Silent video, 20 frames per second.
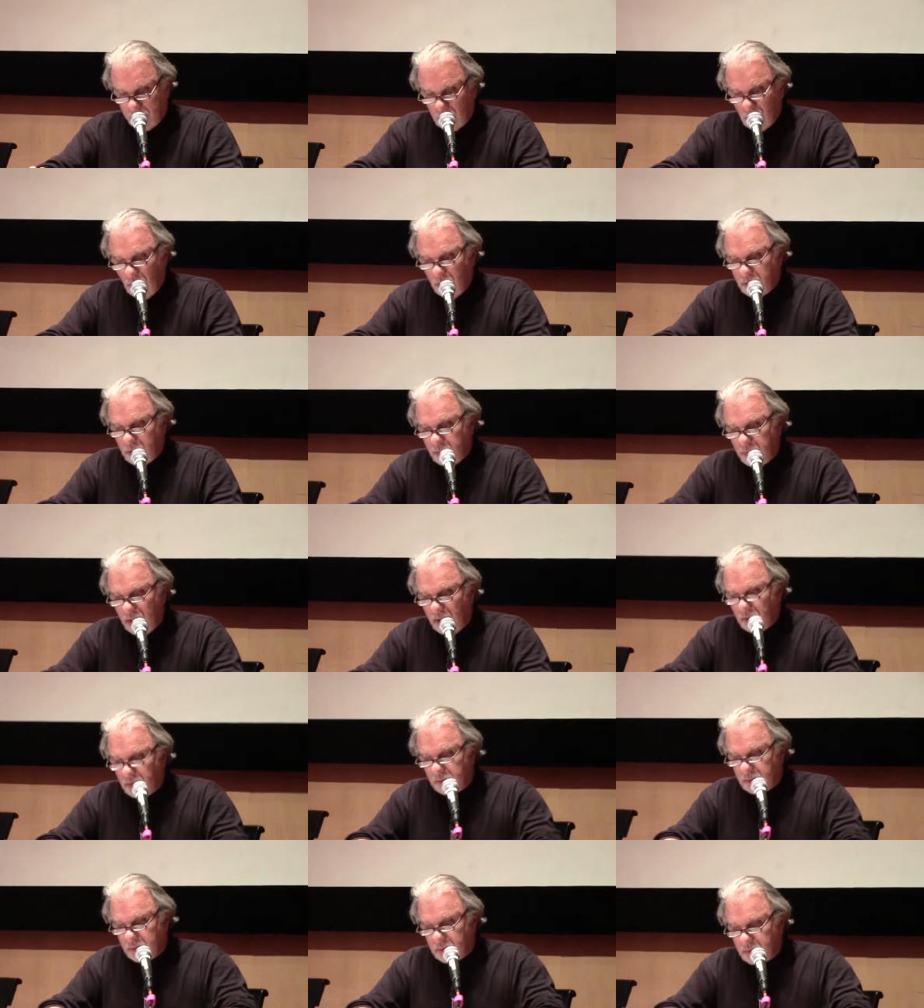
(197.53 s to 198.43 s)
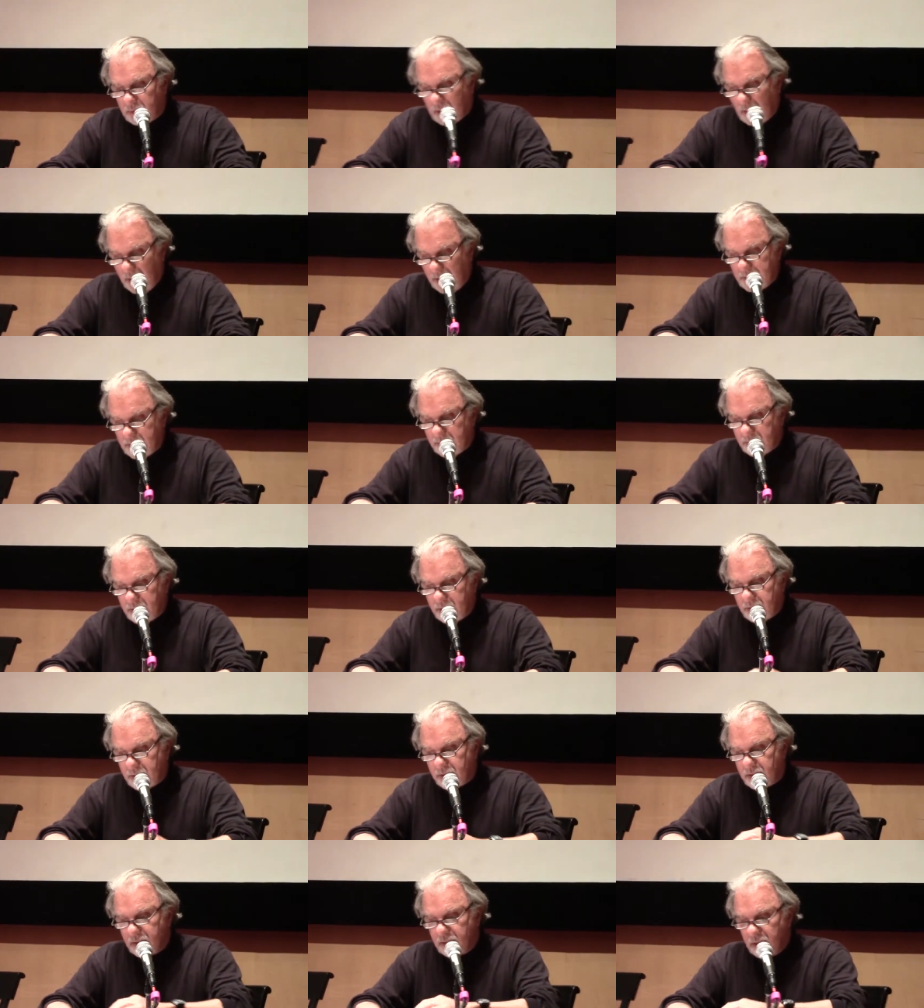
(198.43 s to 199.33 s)
talk about
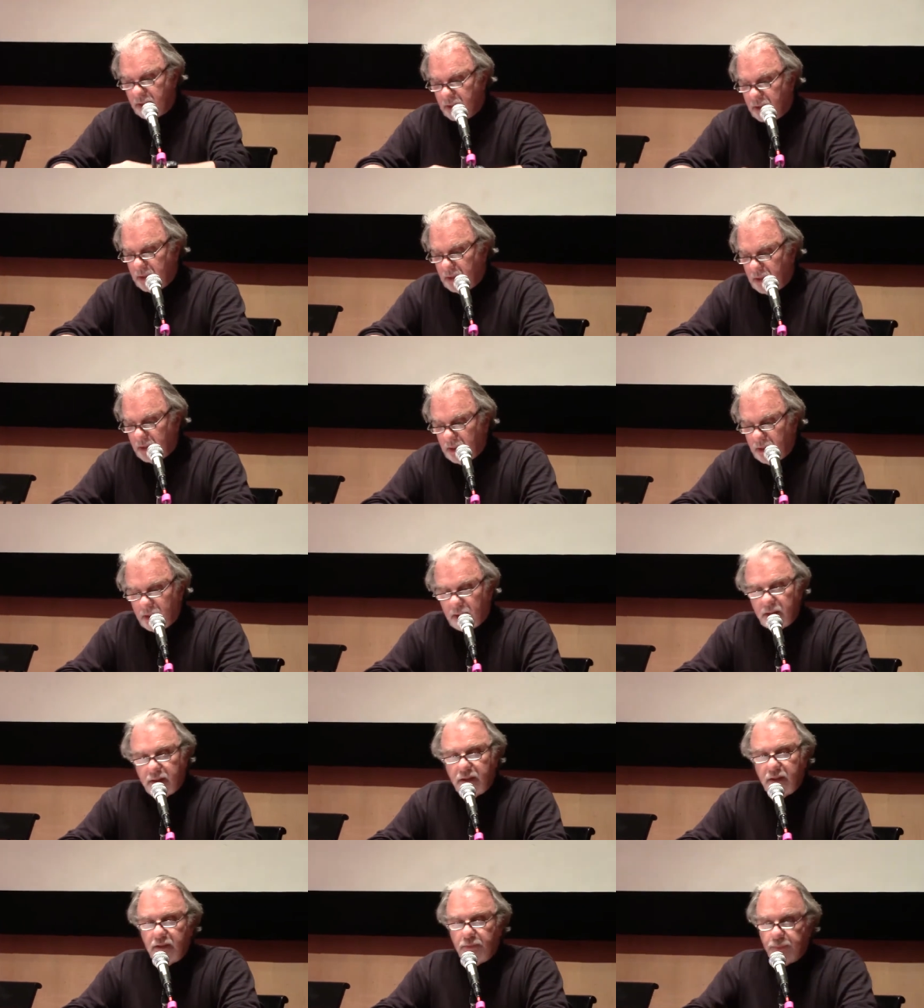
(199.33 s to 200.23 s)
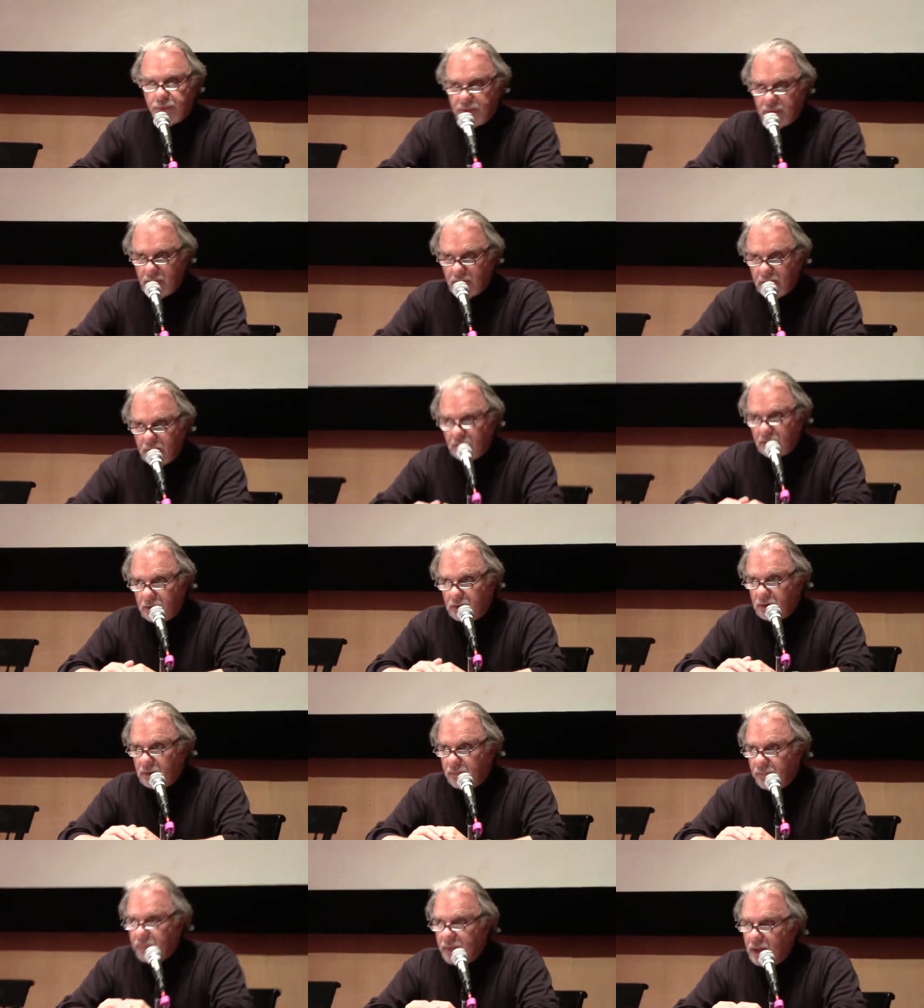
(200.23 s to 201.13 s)
ISIS in
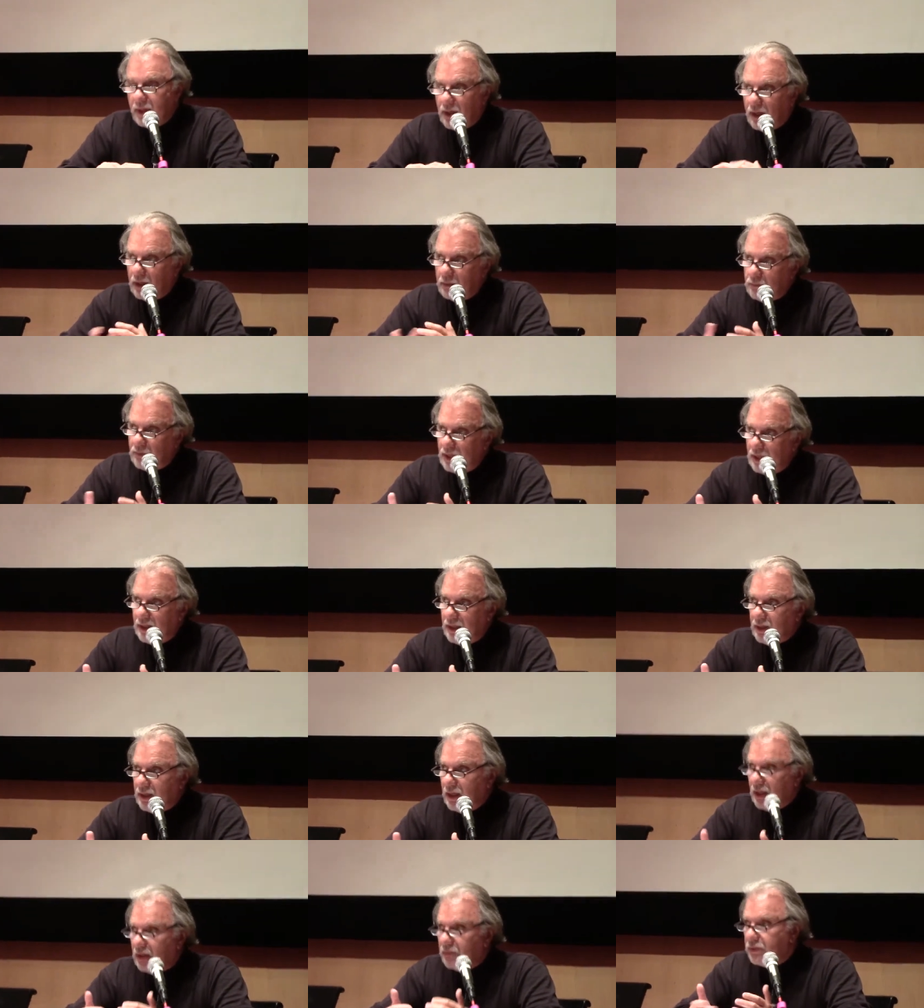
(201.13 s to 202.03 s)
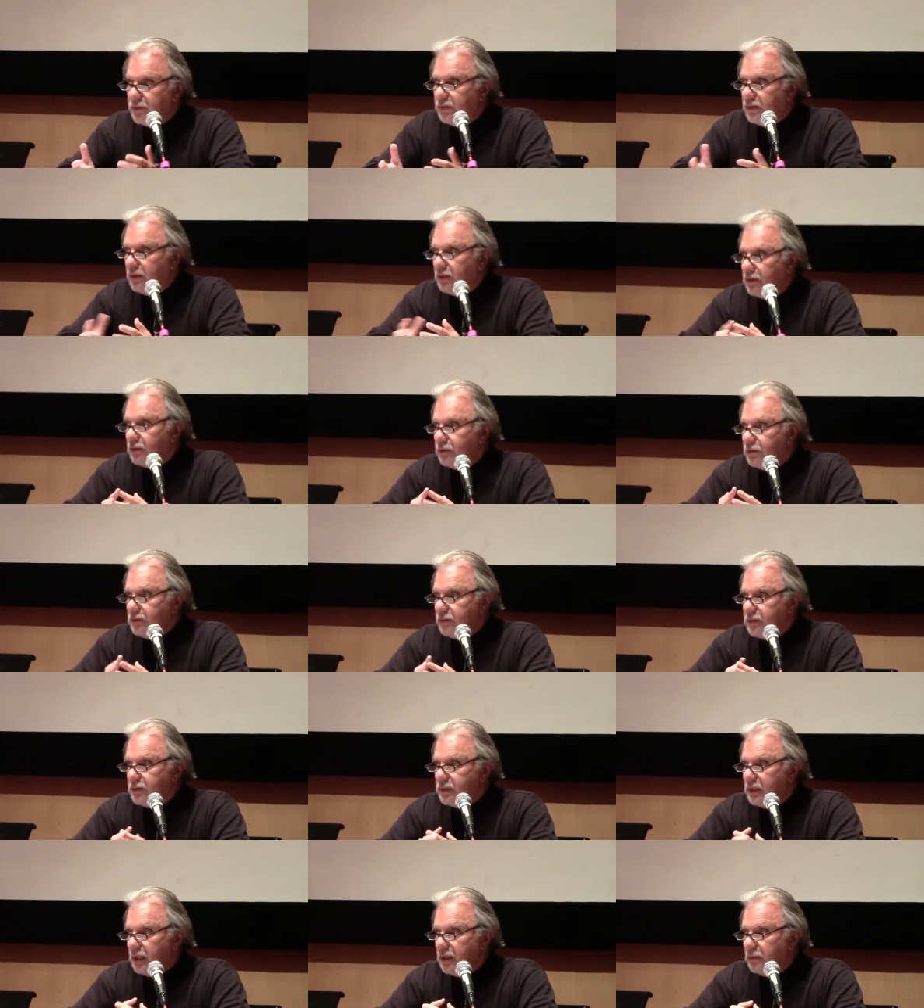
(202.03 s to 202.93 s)
particular, I may have a thing or two
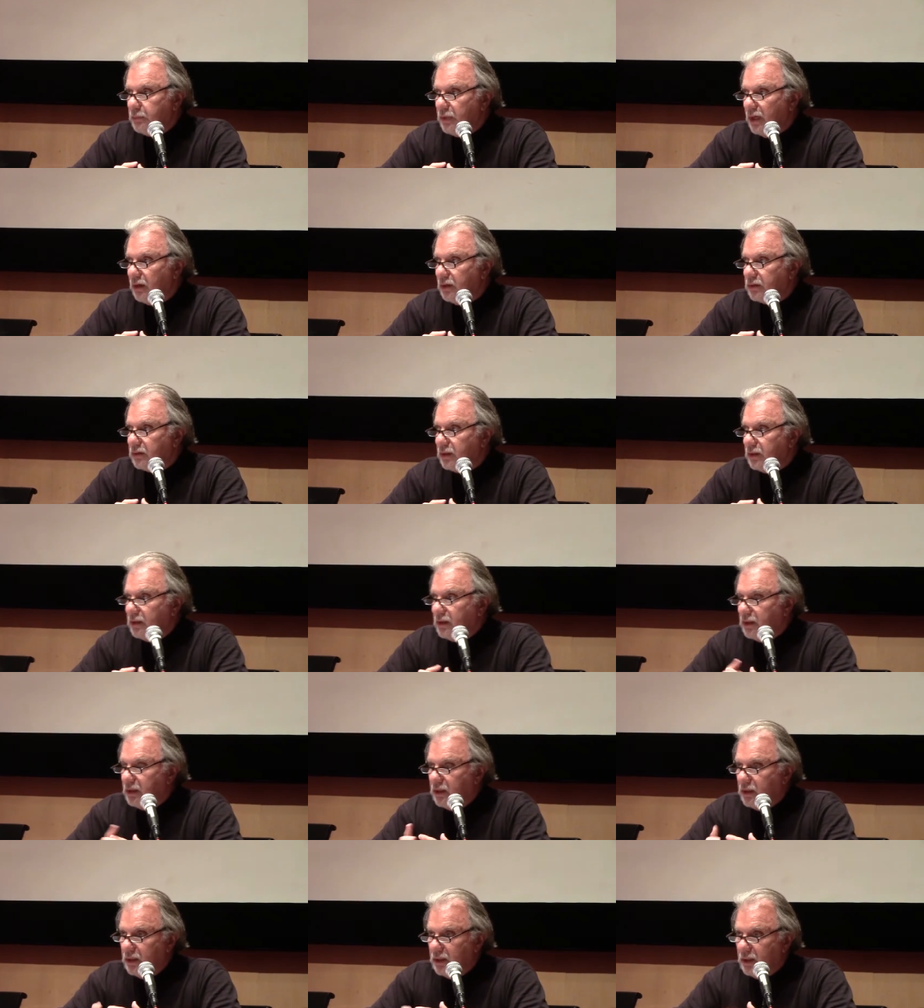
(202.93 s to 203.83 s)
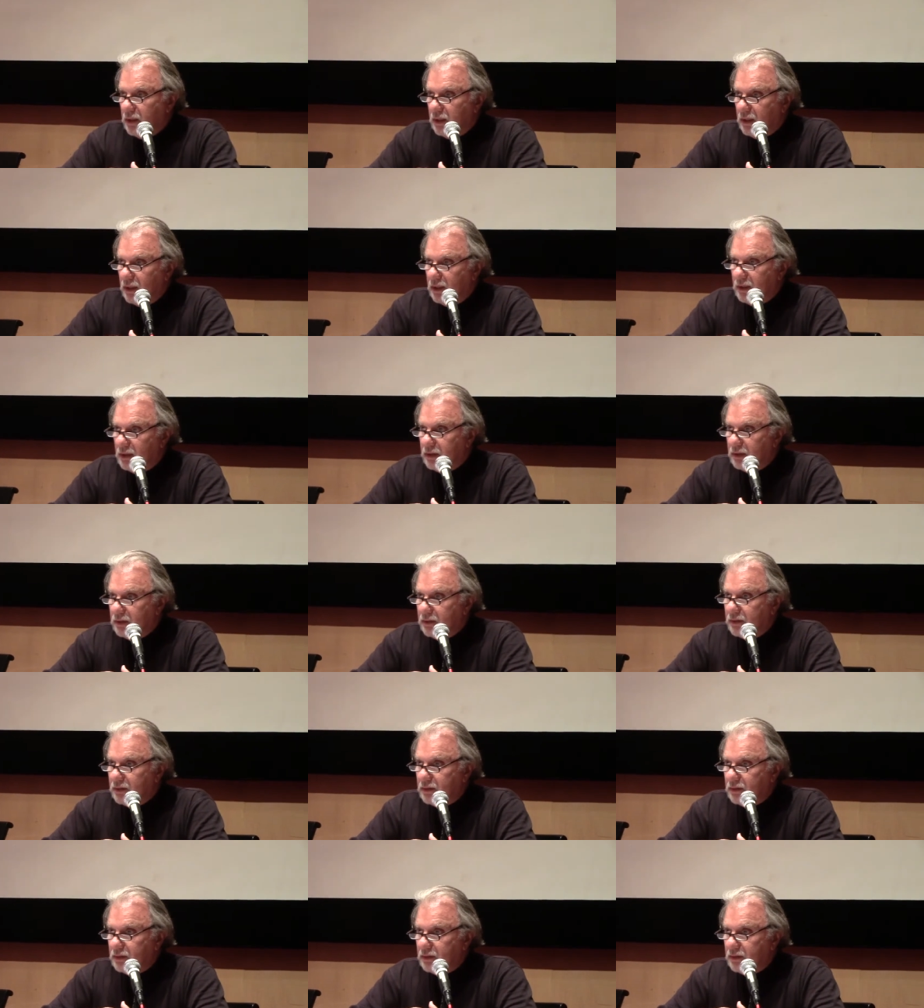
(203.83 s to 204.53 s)
to say about uh,